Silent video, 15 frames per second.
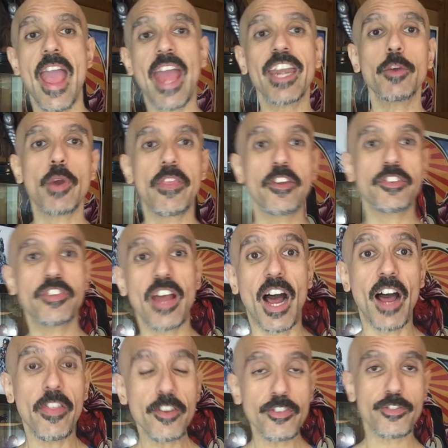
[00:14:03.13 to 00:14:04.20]
anyway, there's
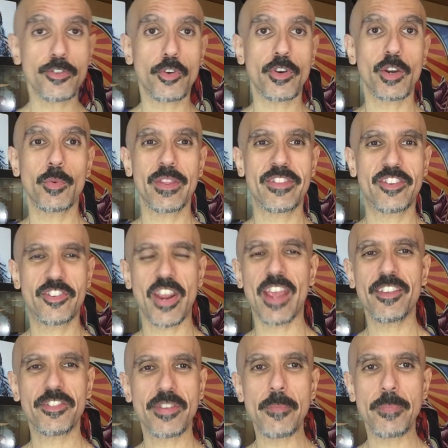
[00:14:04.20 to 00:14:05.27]
the other story with
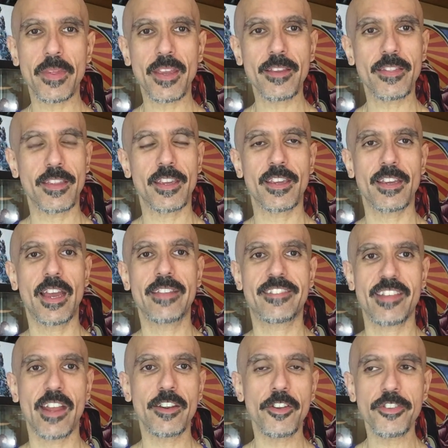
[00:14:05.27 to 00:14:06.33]
Jace something, the
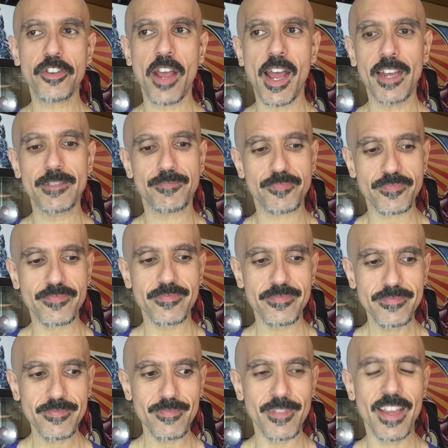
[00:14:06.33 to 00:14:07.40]
Sentinels guy.
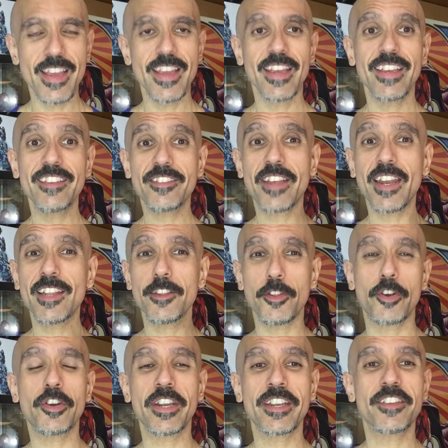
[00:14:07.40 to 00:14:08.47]
He's getting
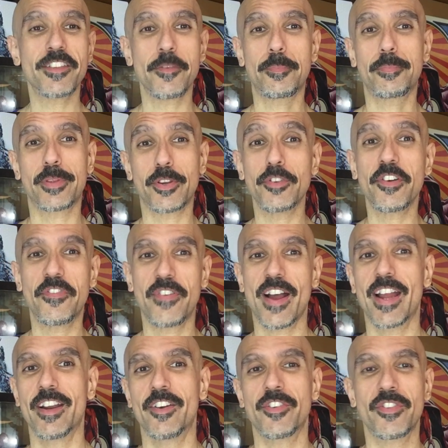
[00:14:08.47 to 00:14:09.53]
lured into the
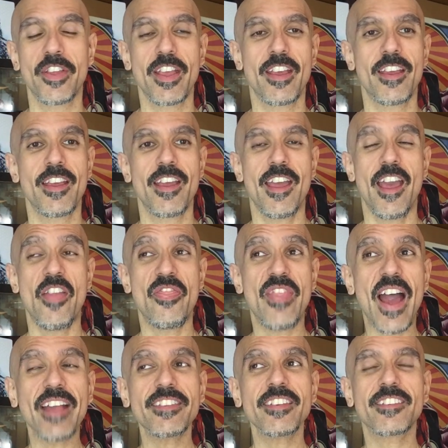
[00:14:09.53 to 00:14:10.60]
Purifiers. And
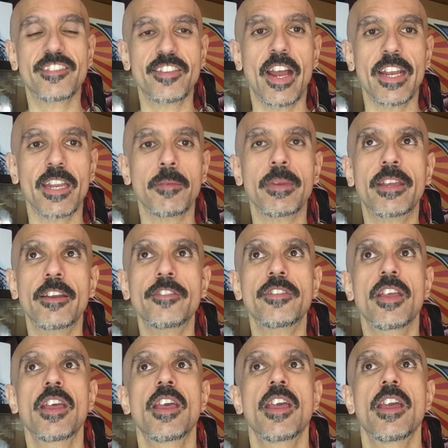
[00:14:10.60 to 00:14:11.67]
that's exciting
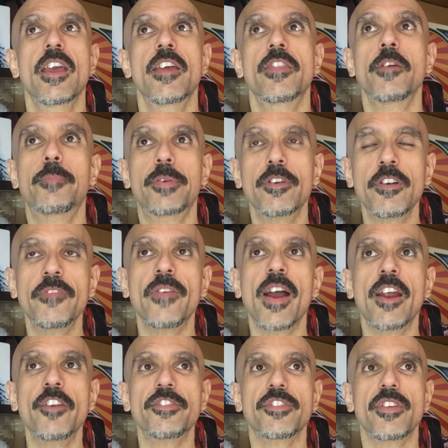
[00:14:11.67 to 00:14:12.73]
because the
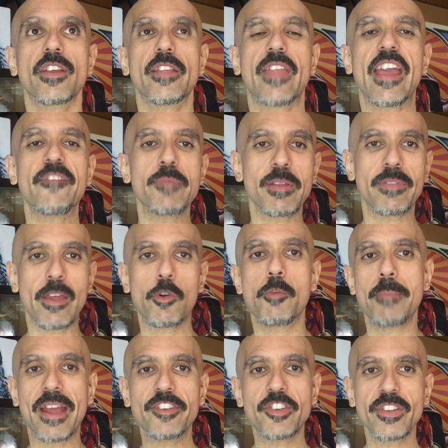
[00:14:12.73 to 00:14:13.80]
Purifiers, they were
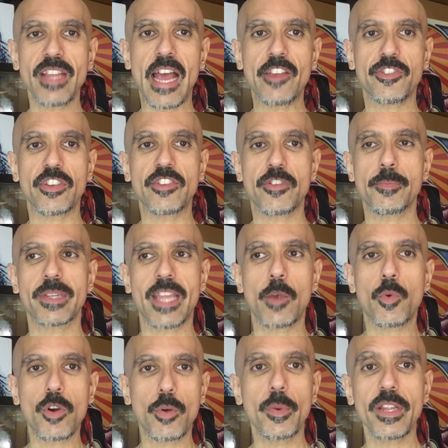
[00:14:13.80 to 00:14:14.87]
mentioned last season, but they
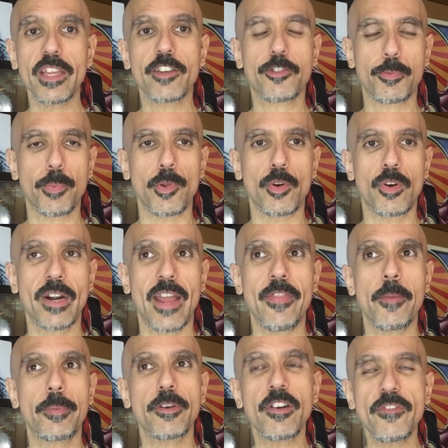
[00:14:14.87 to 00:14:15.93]
weren't really explored.
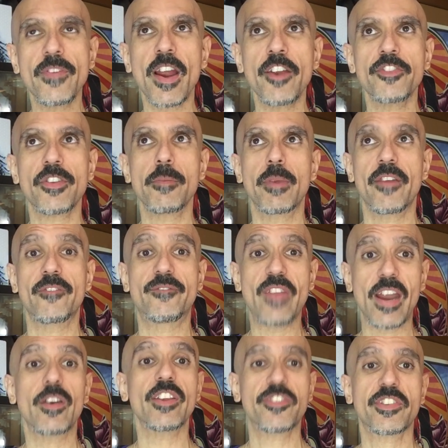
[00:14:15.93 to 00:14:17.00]
And the Purifiers can be a
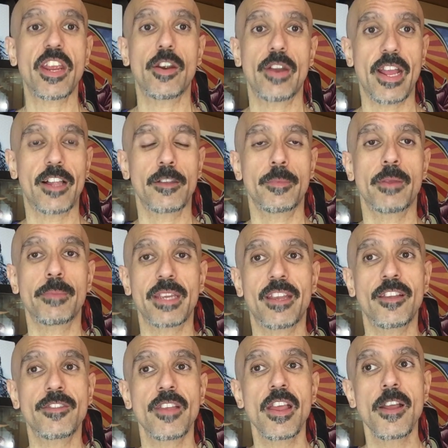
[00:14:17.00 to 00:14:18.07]
very scary element
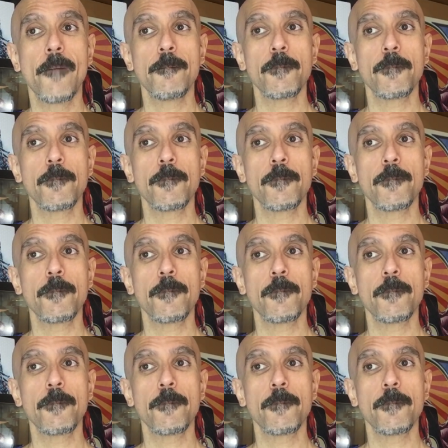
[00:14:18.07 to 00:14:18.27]
because